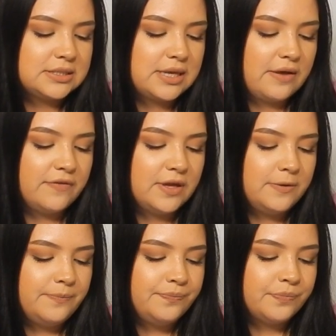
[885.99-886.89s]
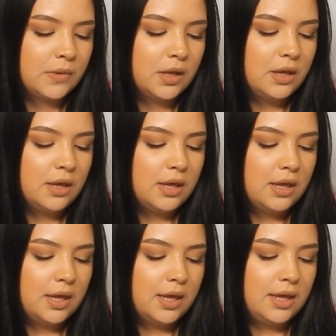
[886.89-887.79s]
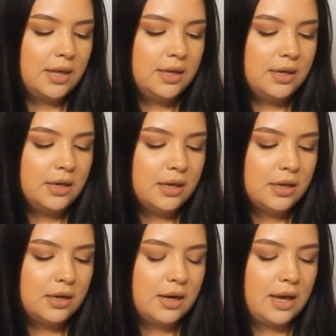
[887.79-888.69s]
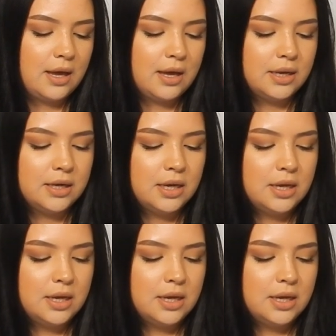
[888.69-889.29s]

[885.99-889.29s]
7, 8, 9,